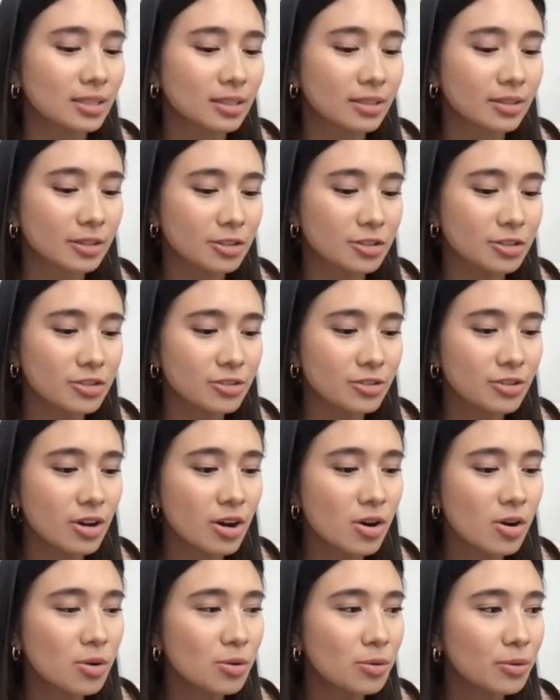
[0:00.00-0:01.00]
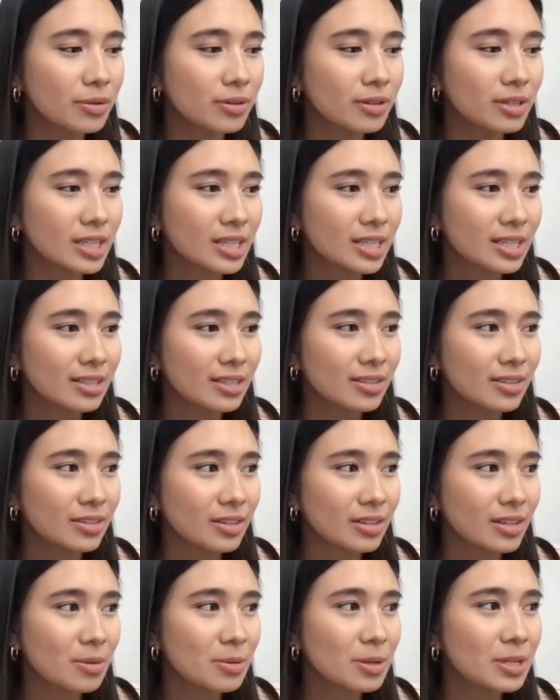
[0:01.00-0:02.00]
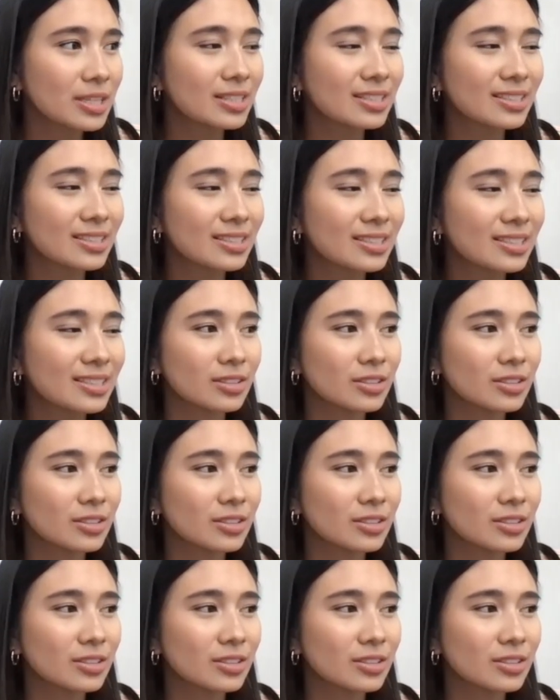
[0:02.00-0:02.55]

There's no. I mean,